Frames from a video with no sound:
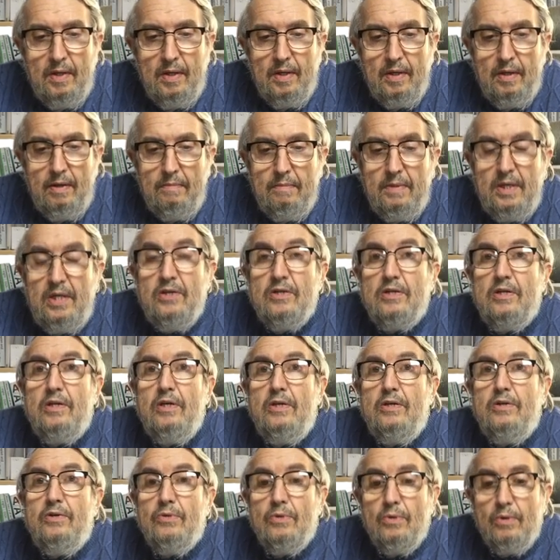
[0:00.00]
I immensely
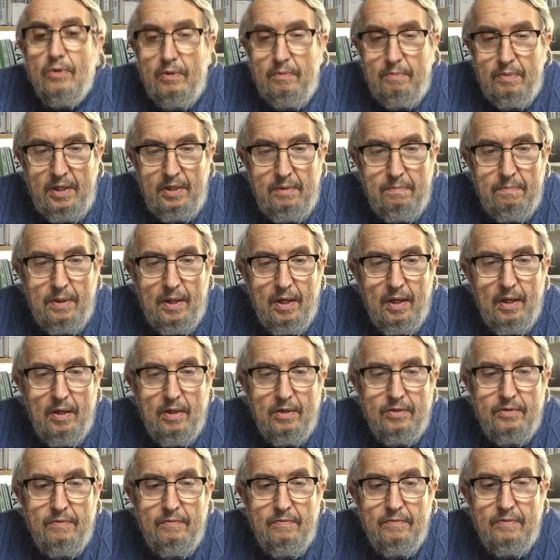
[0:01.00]
enjoy being
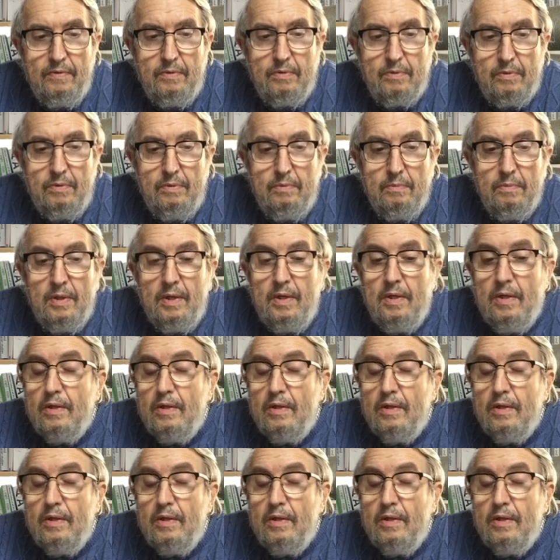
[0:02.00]
part of the group